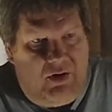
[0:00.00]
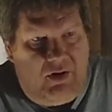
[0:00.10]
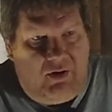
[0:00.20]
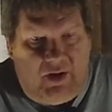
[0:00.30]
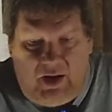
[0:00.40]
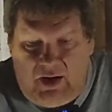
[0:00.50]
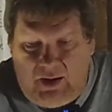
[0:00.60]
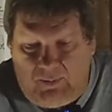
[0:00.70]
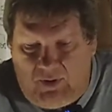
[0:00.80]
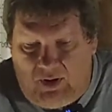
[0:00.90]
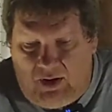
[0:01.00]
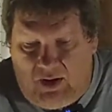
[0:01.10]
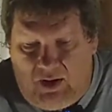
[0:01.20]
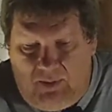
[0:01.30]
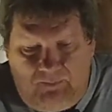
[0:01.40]
you know, that happened
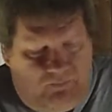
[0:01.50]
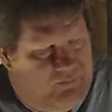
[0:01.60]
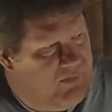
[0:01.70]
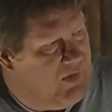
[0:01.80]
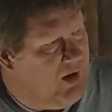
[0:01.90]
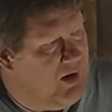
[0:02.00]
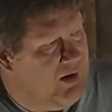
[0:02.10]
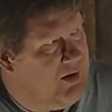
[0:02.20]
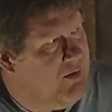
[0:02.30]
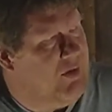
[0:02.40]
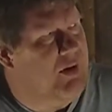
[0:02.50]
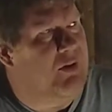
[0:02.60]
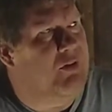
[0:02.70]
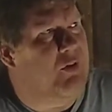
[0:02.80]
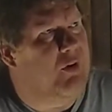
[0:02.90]
today. The only
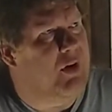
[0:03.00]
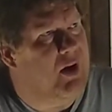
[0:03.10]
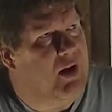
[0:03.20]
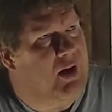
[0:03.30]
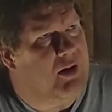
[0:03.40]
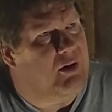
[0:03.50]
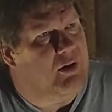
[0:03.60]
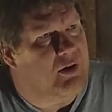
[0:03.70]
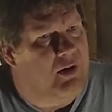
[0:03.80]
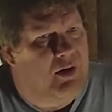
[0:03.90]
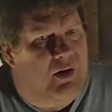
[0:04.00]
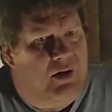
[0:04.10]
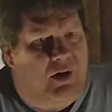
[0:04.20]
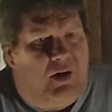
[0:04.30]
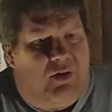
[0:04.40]
other thought I had here,
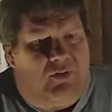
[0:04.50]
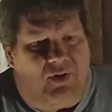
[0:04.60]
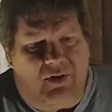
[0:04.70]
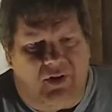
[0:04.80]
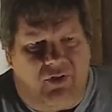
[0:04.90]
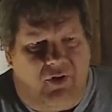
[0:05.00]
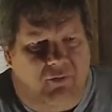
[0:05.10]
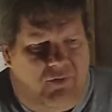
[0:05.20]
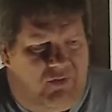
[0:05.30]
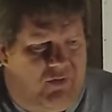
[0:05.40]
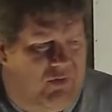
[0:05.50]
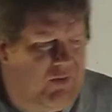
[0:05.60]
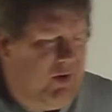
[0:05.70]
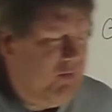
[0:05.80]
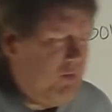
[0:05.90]
something I thought was
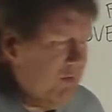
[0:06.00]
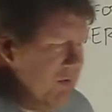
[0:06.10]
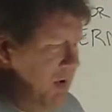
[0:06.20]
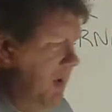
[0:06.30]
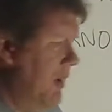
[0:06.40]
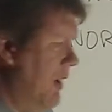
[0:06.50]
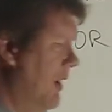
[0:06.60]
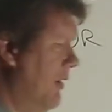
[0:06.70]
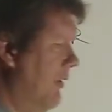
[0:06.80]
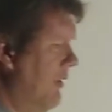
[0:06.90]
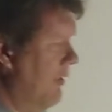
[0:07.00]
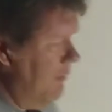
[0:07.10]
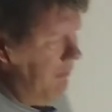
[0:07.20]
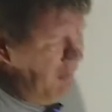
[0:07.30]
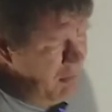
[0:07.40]
just interesting, and I don't know
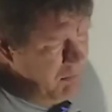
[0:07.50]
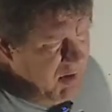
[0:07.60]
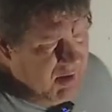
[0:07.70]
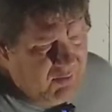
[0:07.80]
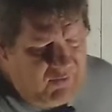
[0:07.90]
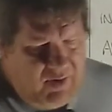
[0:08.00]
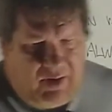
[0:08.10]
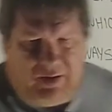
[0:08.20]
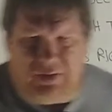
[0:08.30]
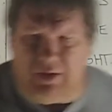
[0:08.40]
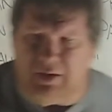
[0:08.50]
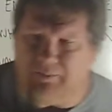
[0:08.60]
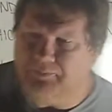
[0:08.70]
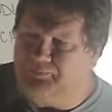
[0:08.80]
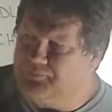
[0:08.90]
if it really means
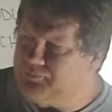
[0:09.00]
anything.